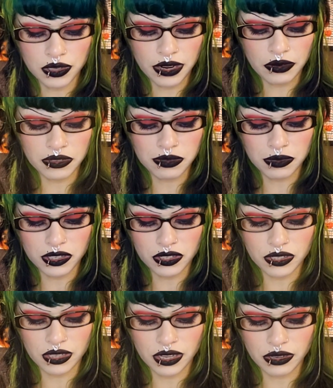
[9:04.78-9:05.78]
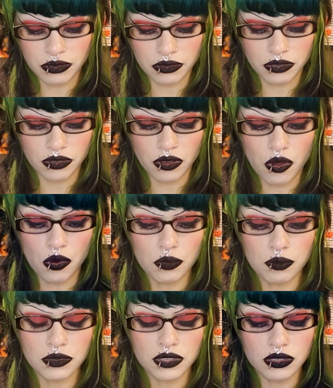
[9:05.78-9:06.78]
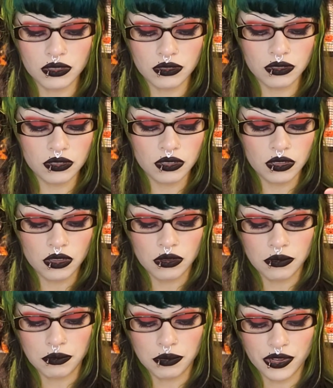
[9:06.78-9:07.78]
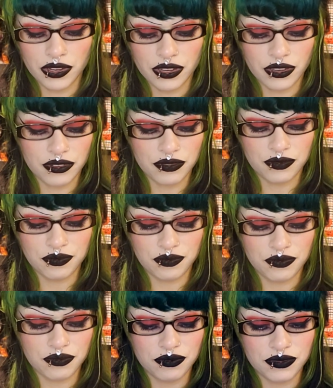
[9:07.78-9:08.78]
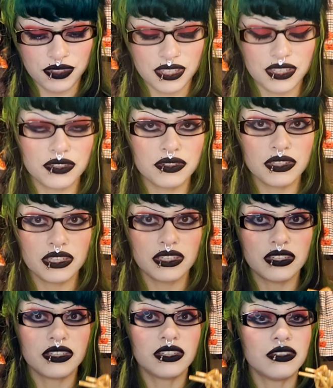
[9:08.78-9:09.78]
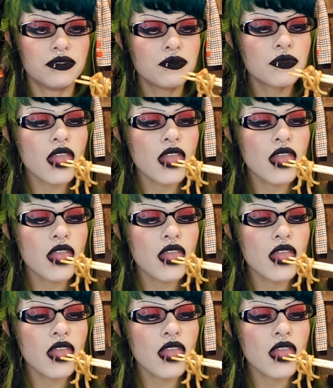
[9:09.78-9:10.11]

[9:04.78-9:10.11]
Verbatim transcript: down as much as I hoped, but still really good.